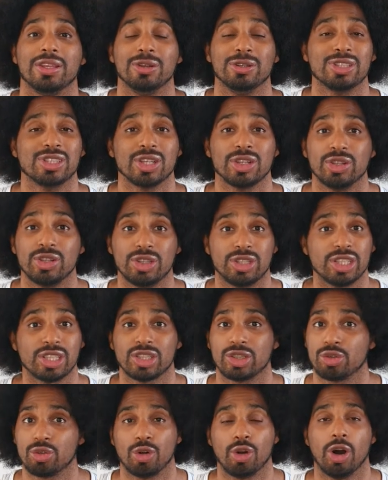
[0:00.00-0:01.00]
used to
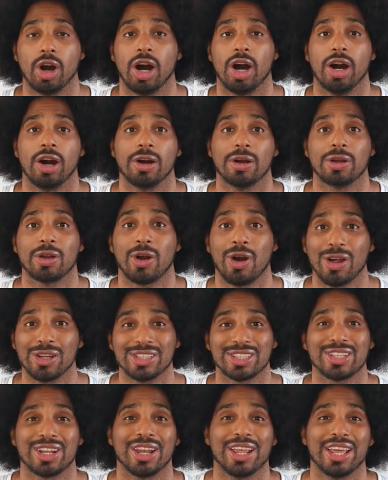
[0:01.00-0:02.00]
just draw art
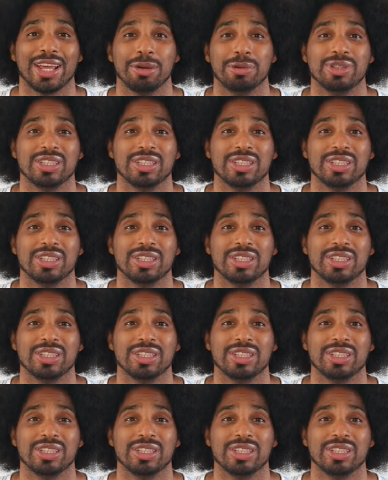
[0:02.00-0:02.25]
constantly.